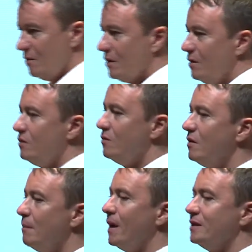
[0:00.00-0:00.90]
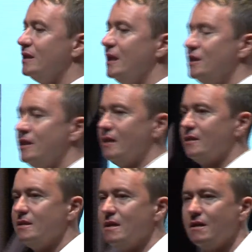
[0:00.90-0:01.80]
We're going to do an imagination
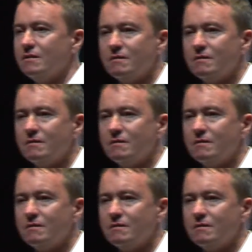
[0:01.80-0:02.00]
exercise.